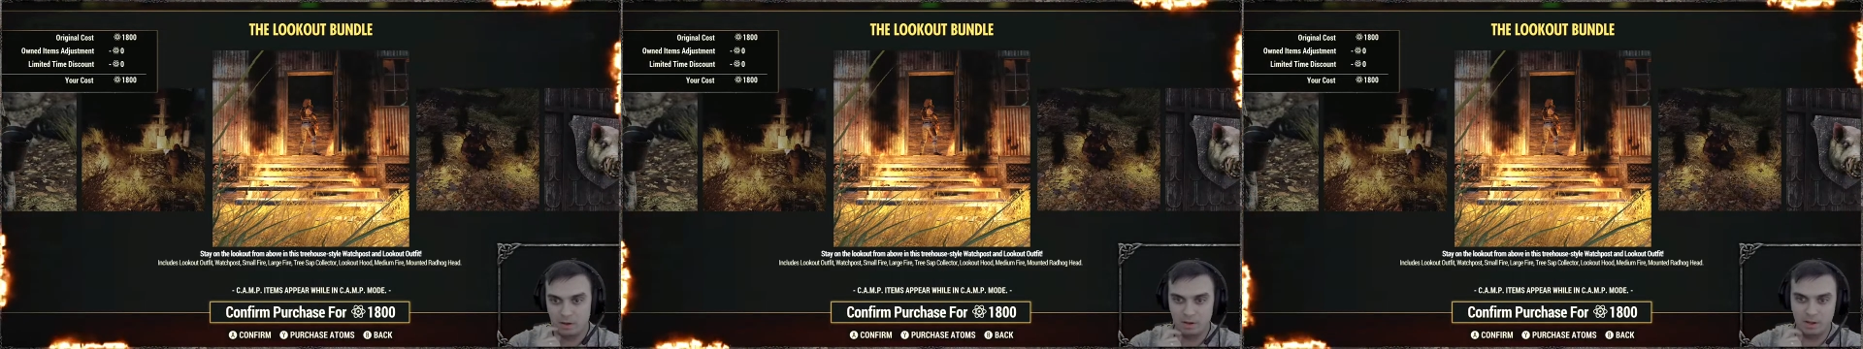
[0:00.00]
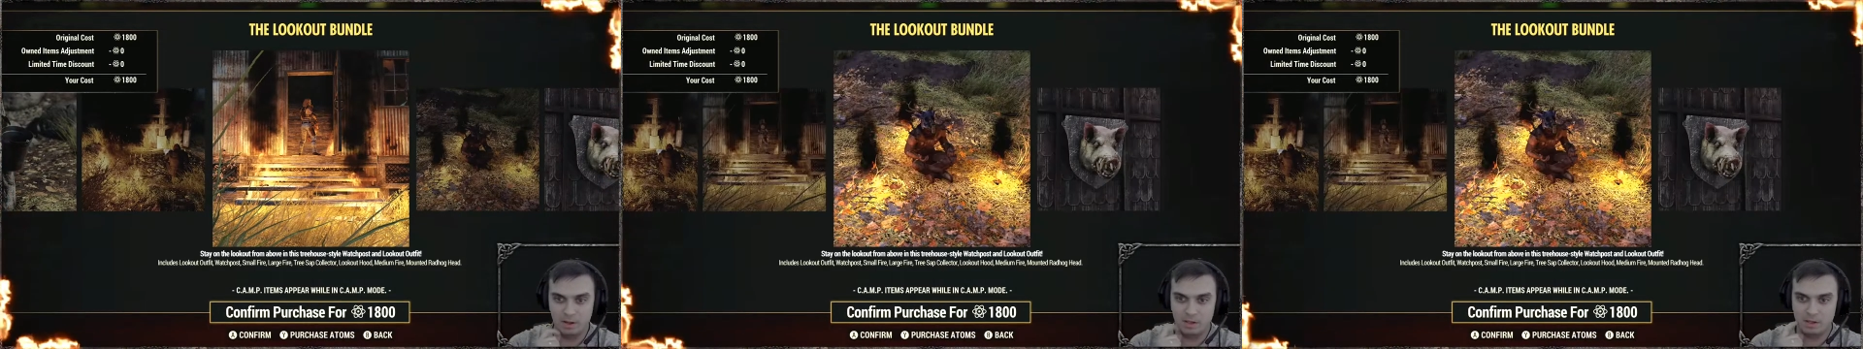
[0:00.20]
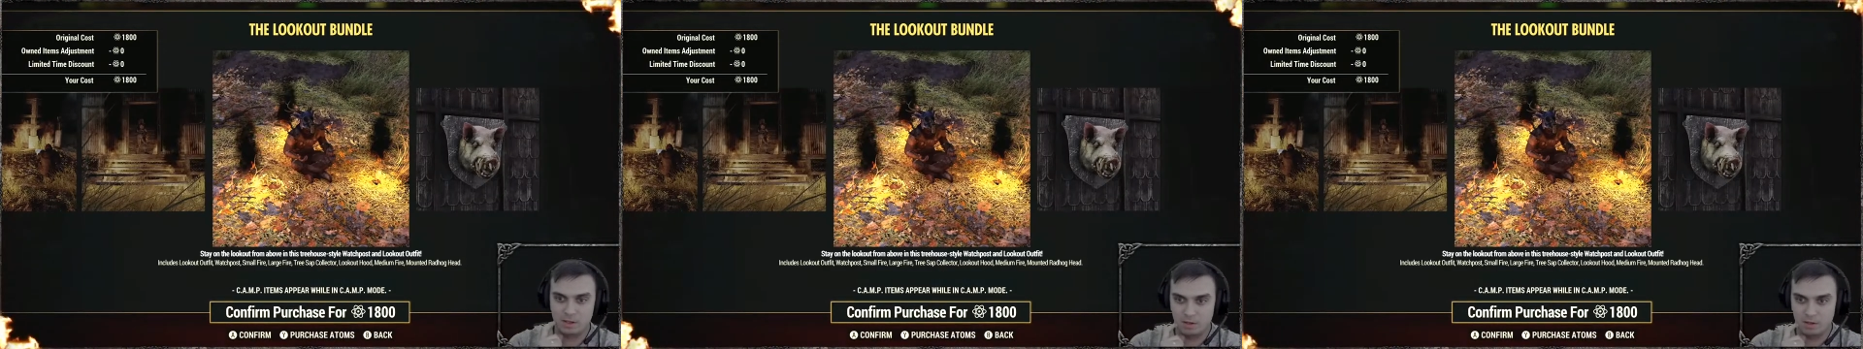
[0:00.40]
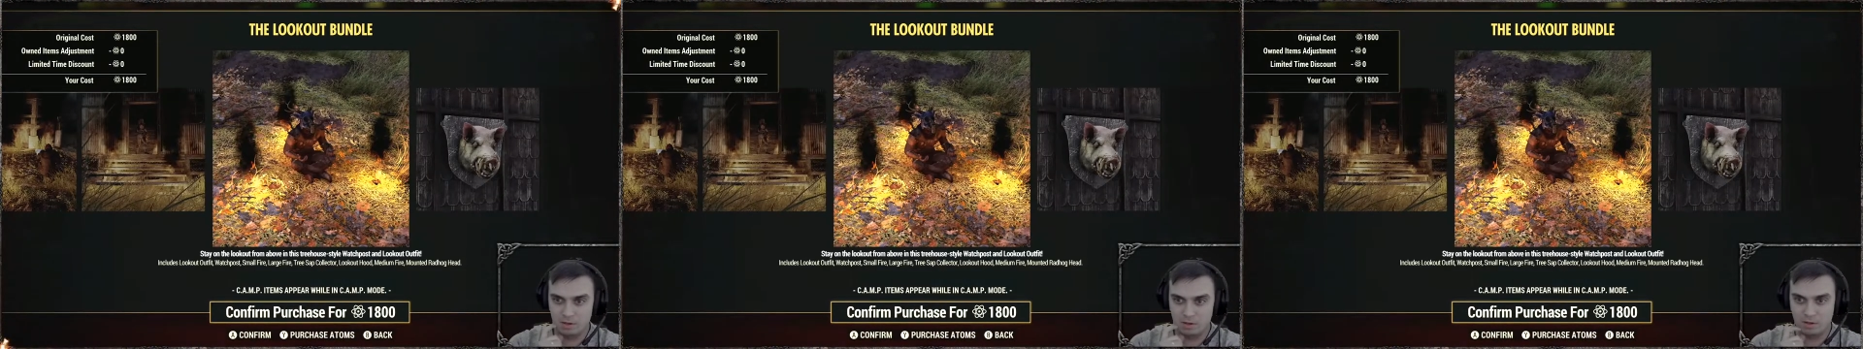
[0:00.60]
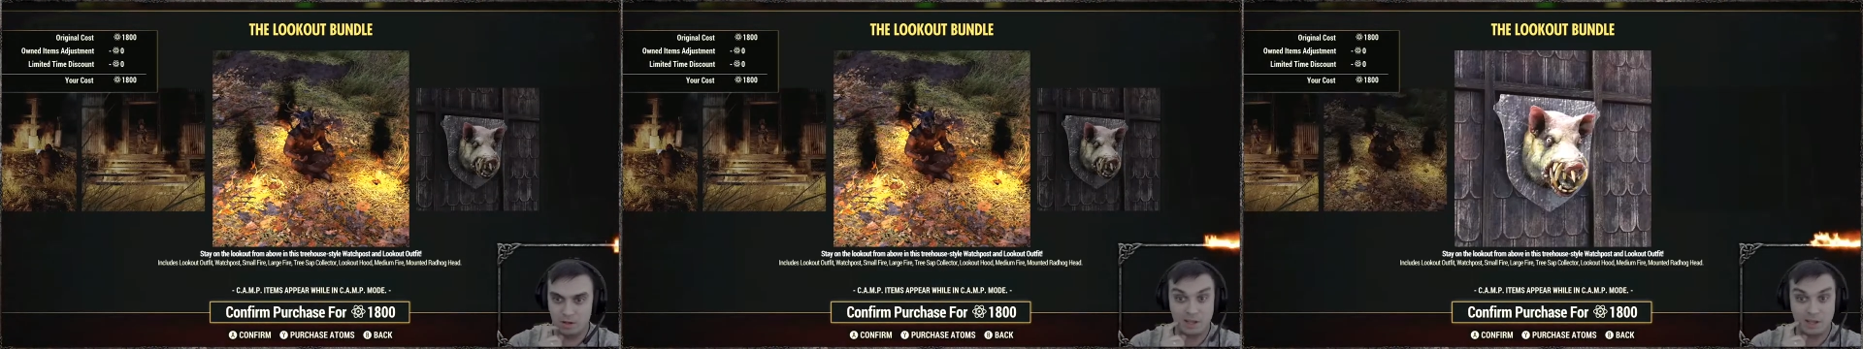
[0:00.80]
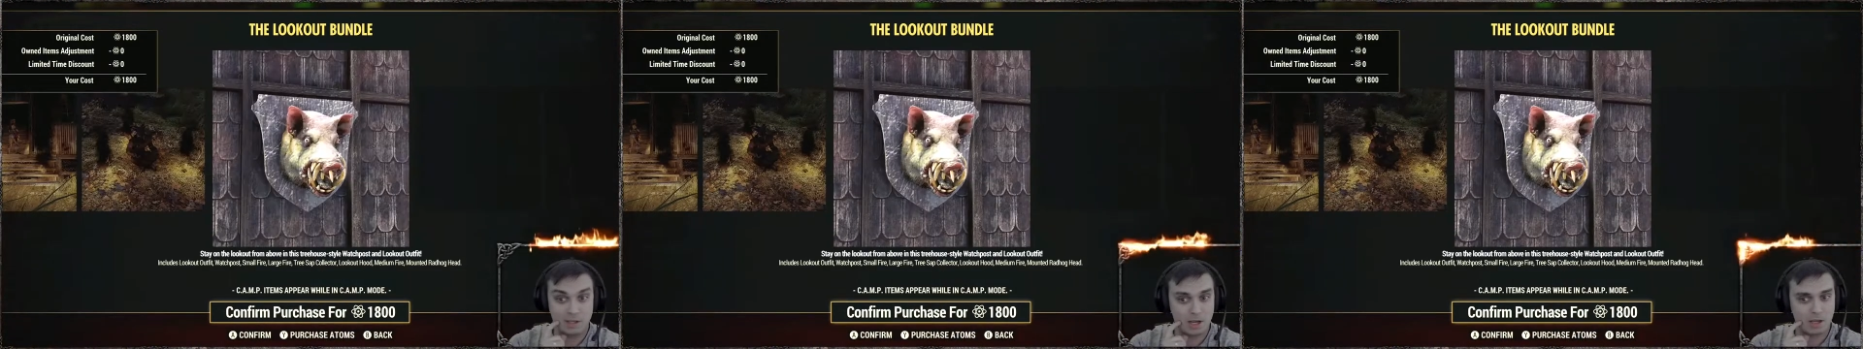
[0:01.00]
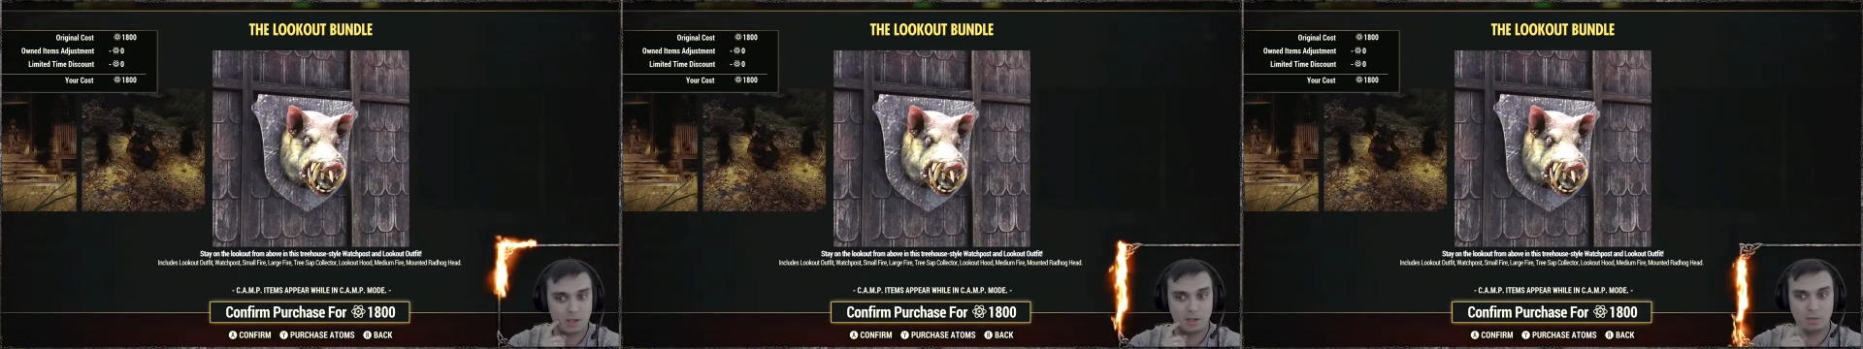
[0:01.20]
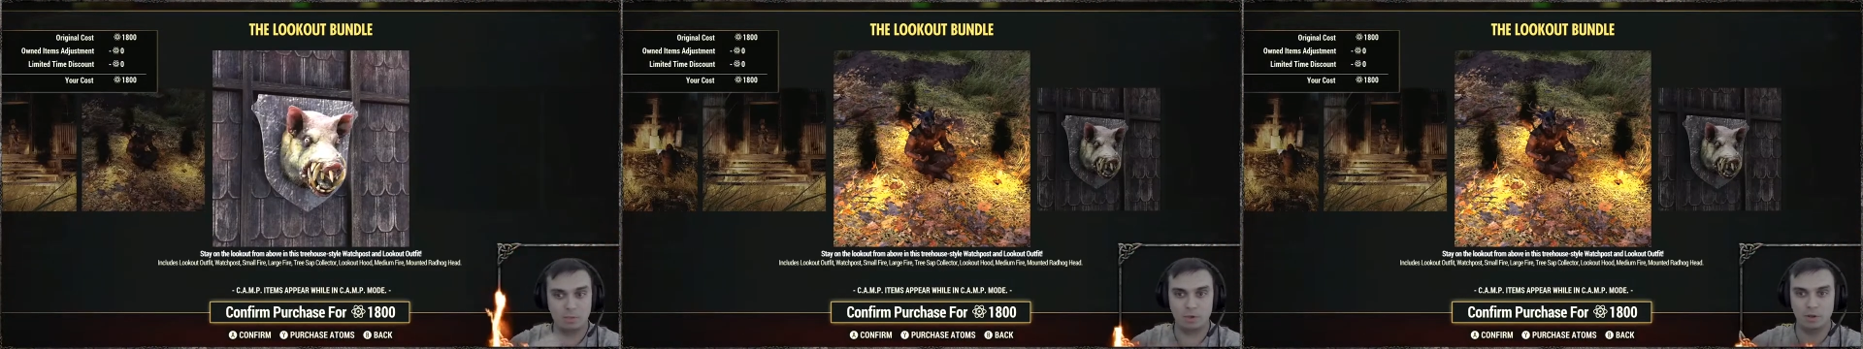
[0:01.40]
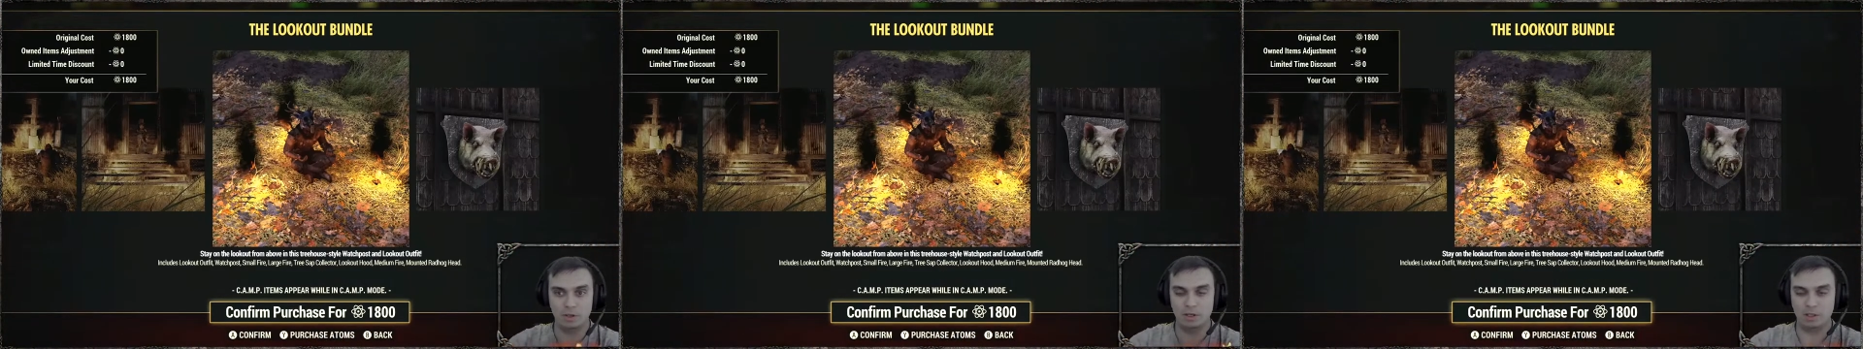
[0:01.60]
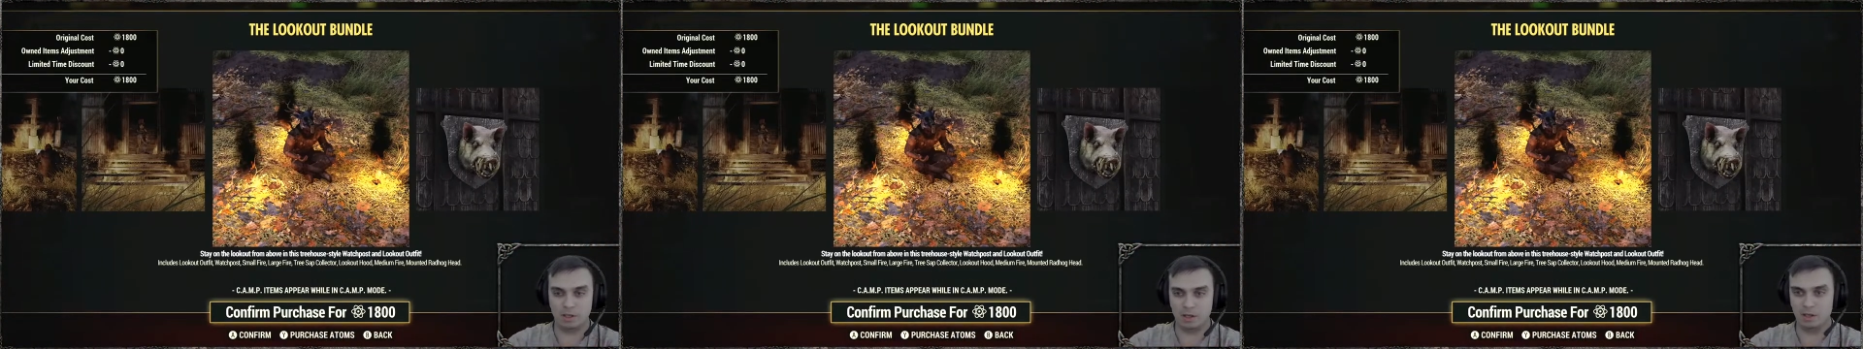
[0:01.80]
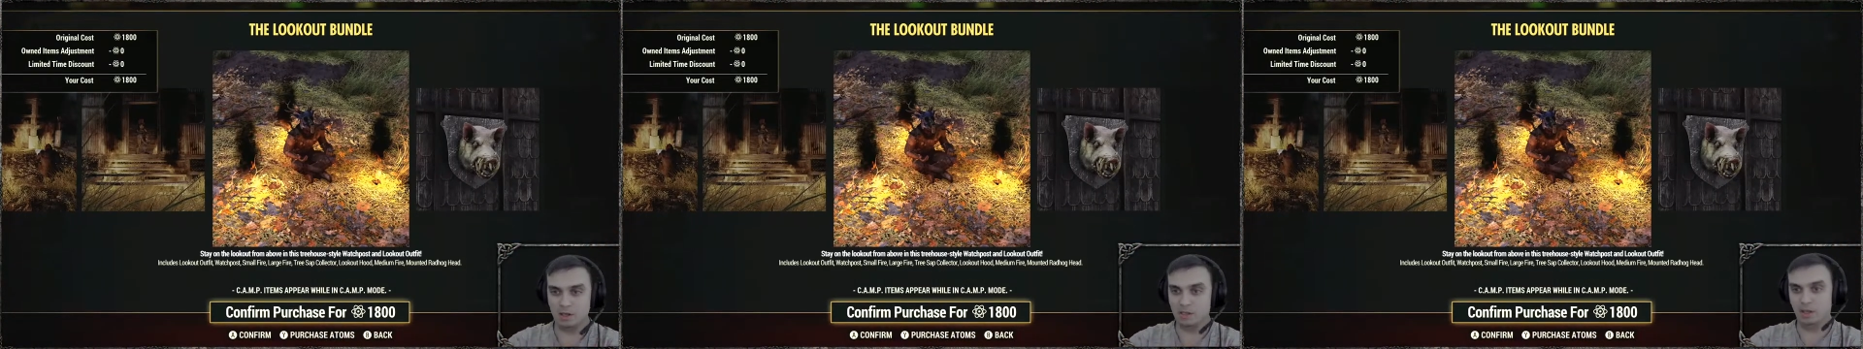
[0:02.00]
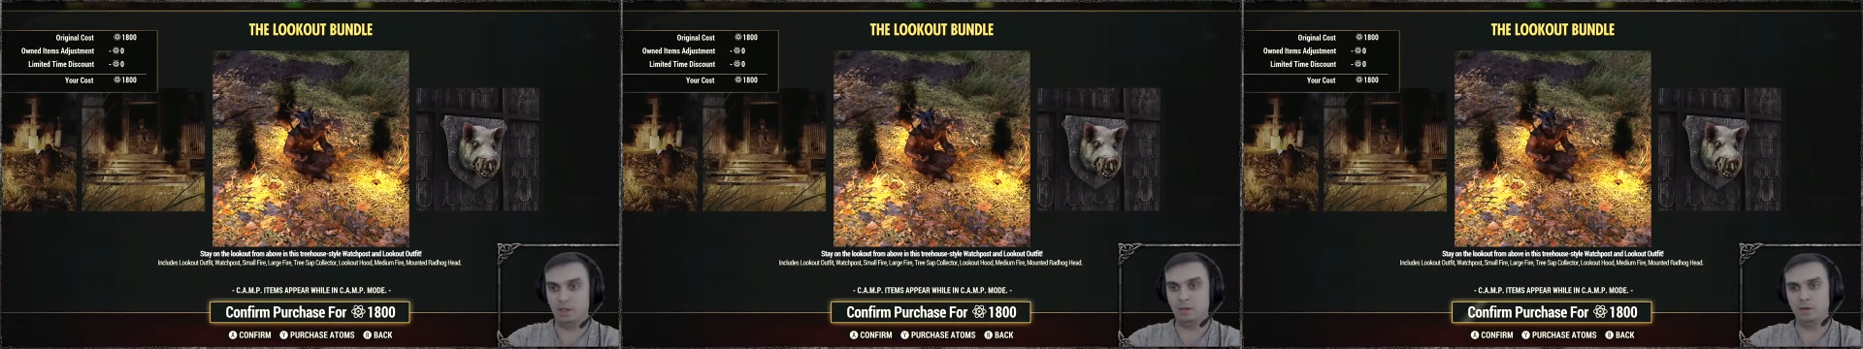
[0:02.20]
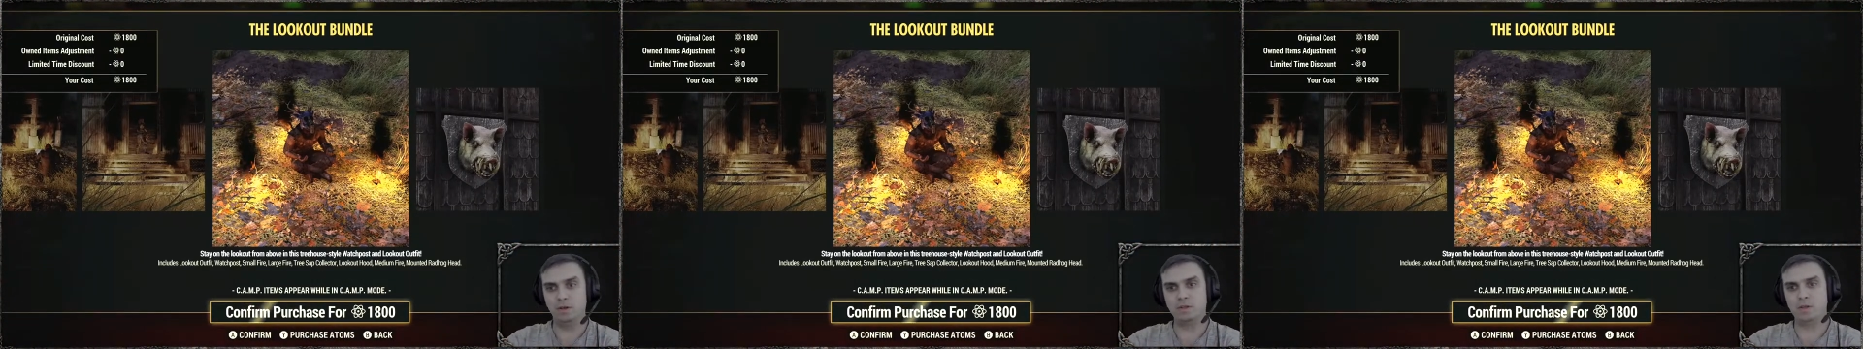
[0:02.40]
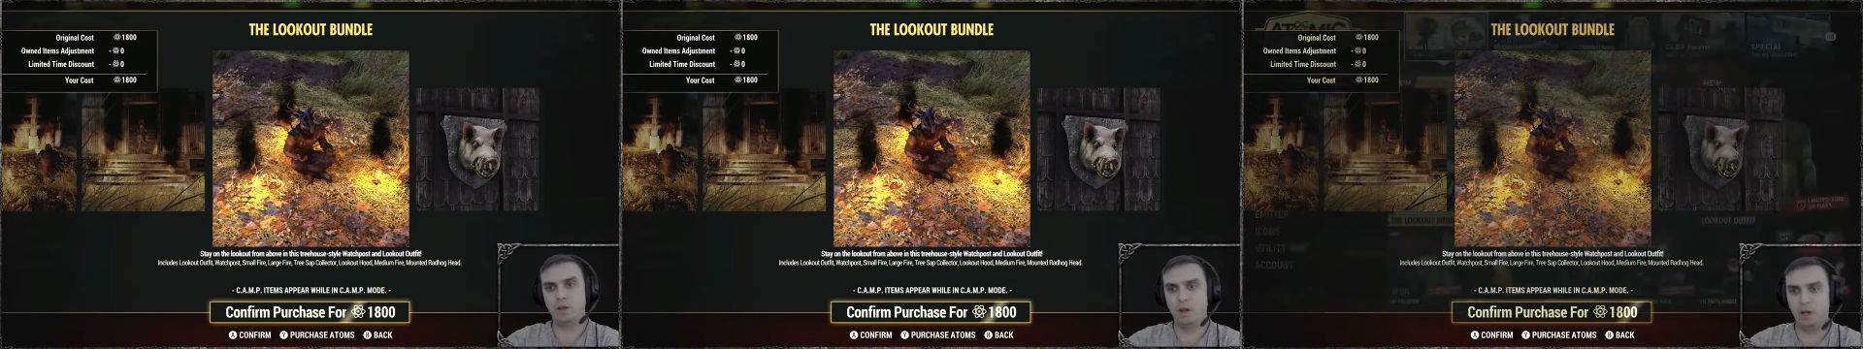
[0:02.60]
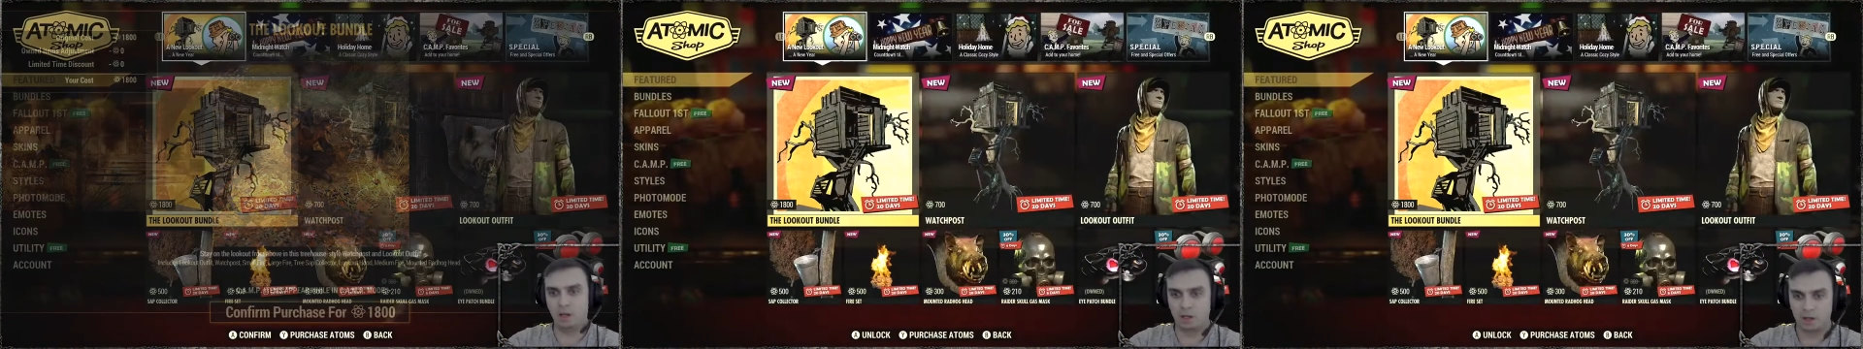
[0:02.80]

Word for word: That's in, that's actually pretty. Sounds interesting.